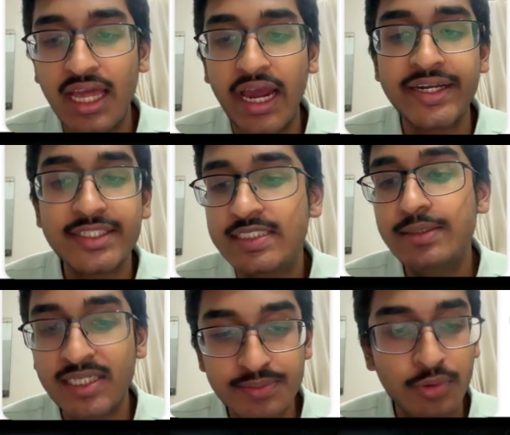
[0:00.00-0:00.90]
and it's the
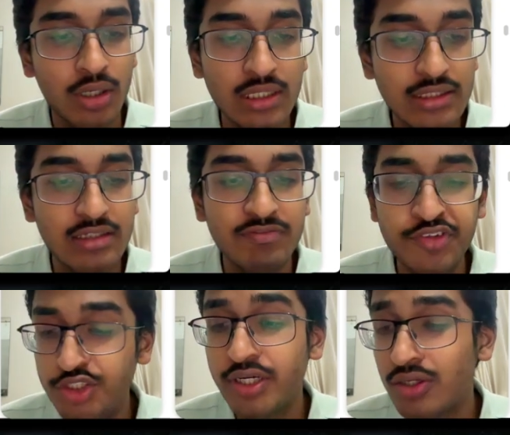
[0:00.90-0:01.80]
best model
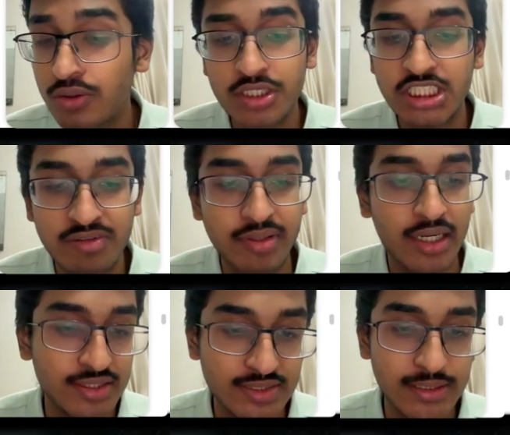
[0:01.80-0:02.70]
which you cannot achieve in
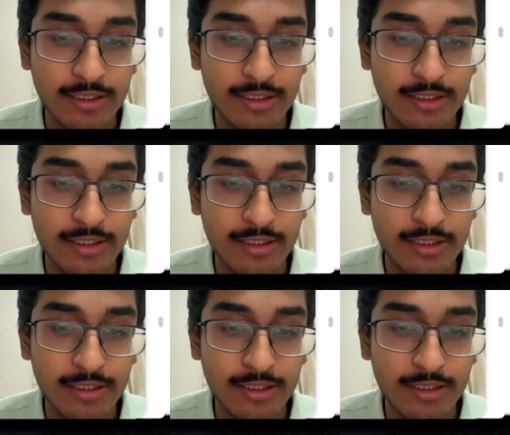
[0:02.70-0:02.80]
practice.